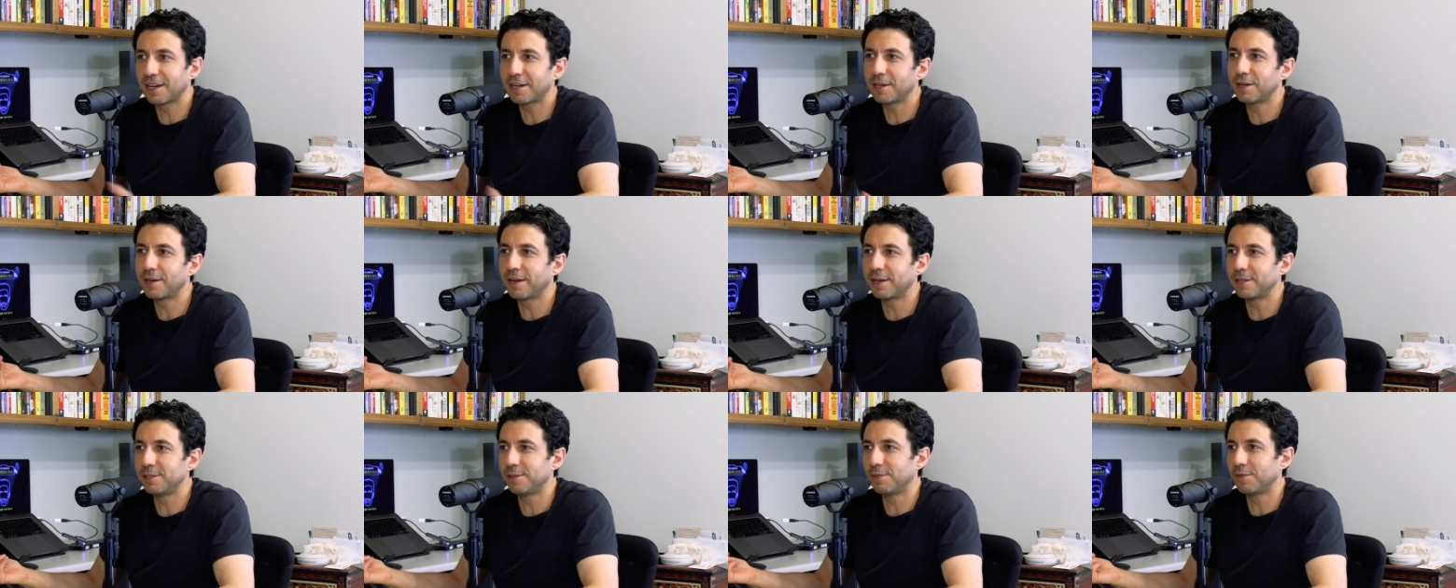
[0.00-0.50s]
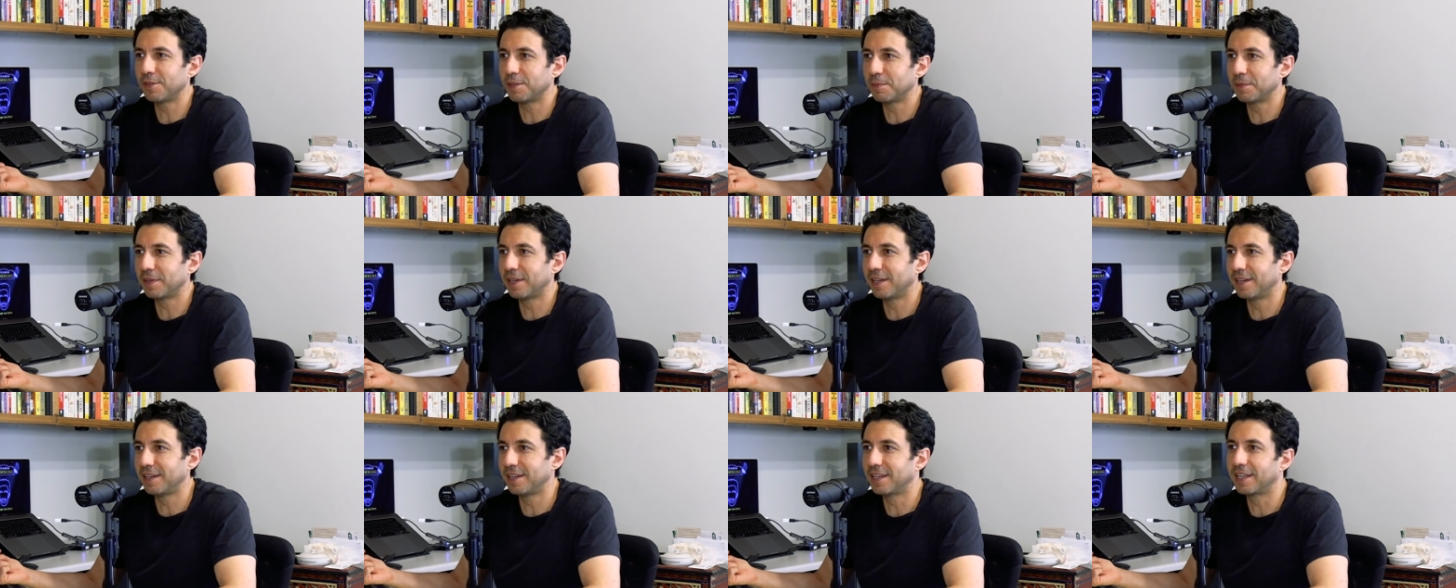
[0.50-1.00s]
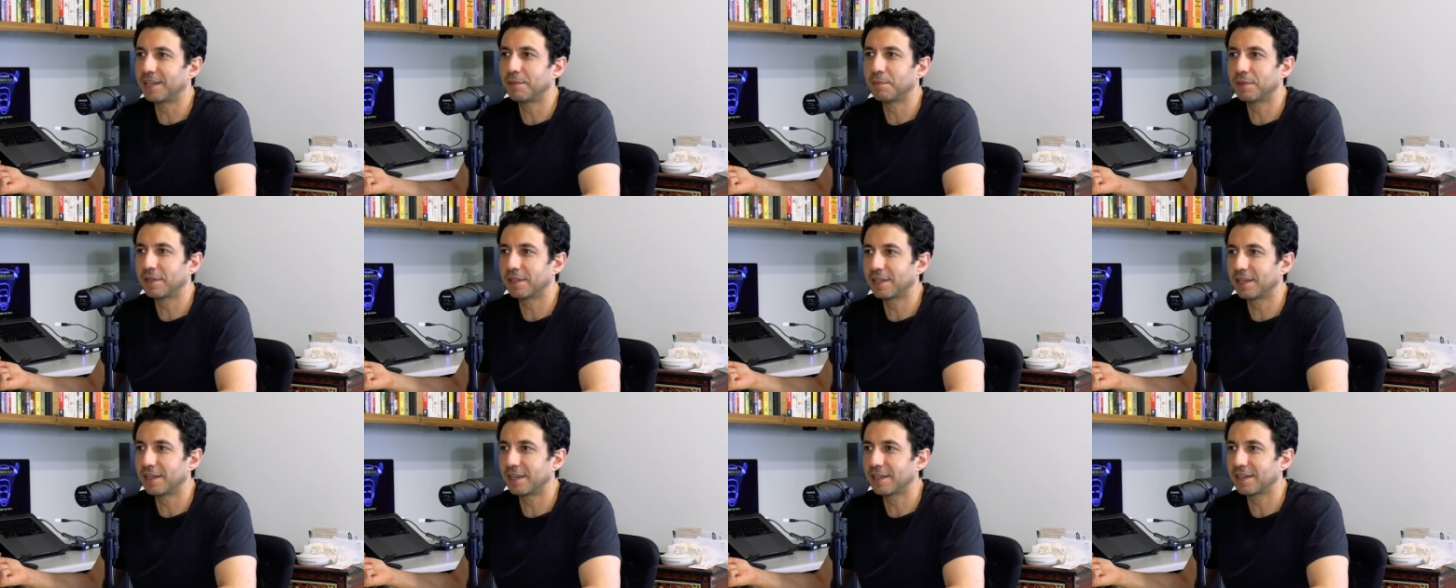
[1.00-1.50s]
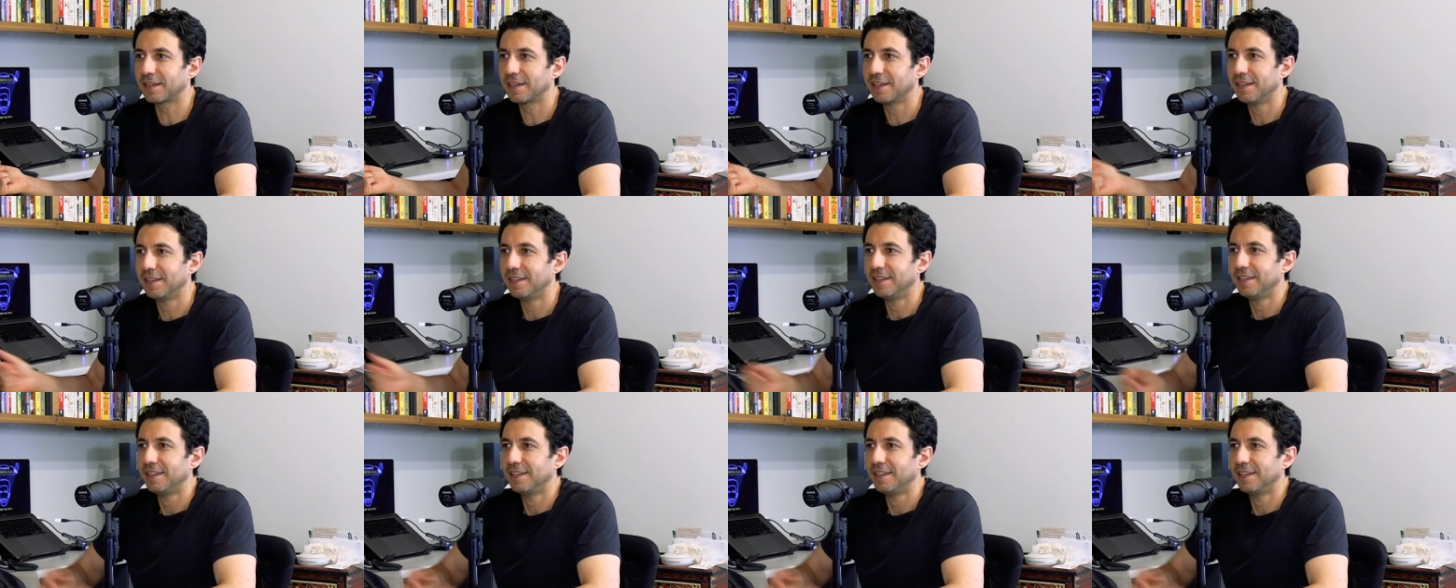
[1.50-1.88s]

I don't know how you feel about editing, but like